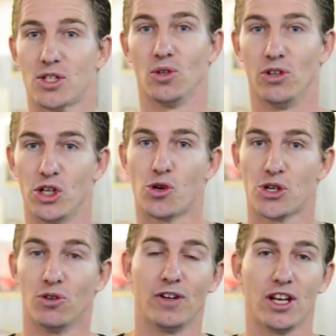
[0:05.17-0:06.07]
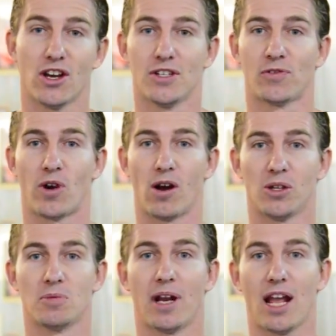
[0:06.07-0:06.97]
to the nutritional videos for our
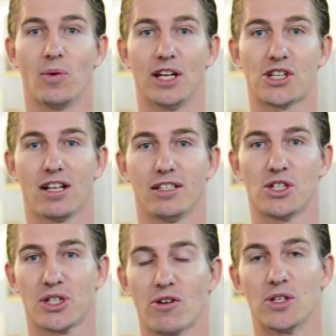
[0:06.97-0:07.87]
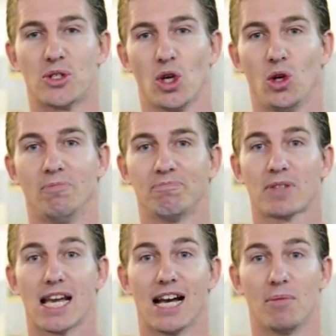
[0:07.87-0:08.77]
Ultimate 8-Week Challenge Series 2.
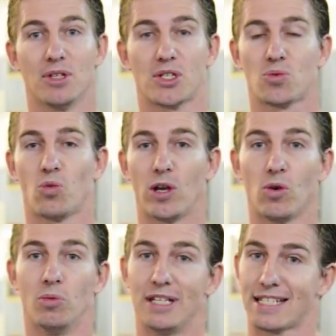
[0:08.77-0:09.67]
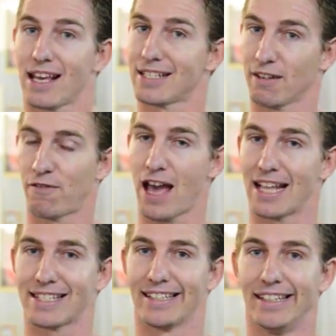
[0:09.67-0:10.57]
This week we'll be discussing
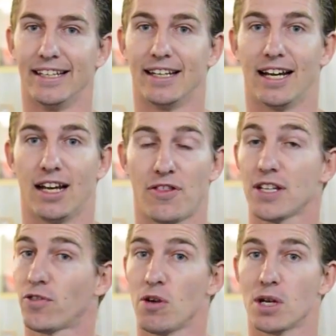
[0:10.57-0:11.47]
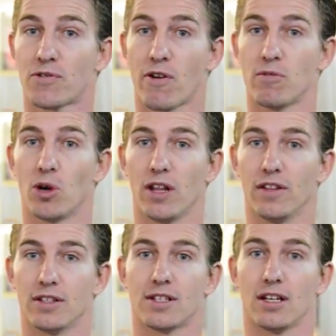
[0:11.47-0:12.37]
fat. Thanks very much for everybody
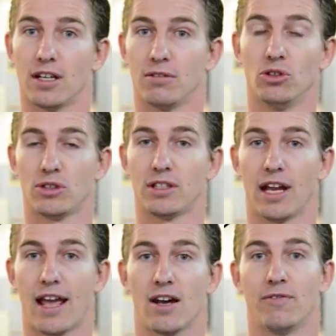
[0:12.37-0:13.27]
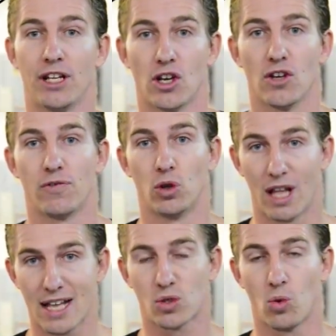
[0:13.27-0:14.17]
that looked at our video for
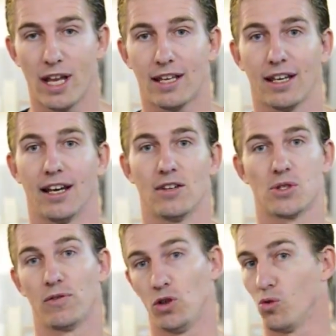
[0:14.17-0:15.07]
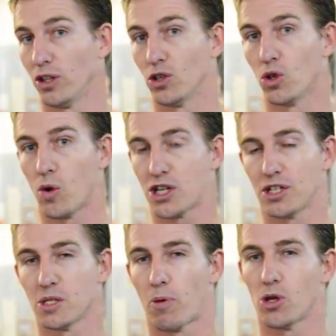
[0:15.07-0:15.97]
last week. There was a few really good
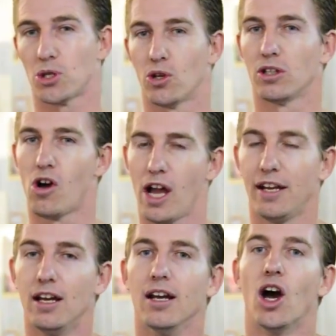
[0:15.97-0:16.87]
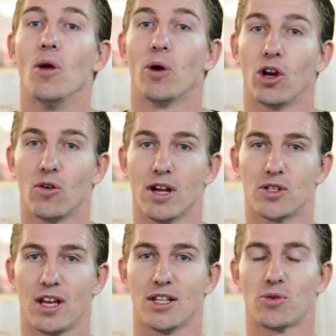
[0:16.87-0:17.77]
questions posted online. Hope I got around
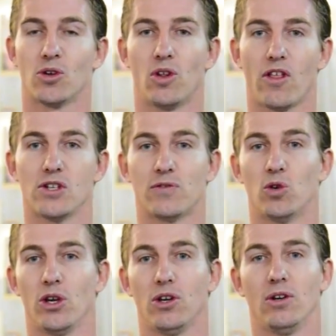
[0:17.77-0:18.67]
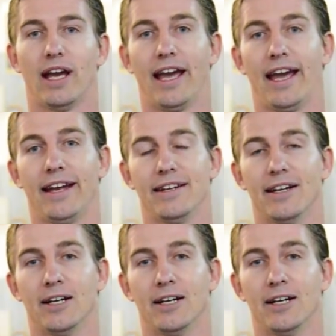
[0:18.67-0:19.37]
to answering all of those for you. And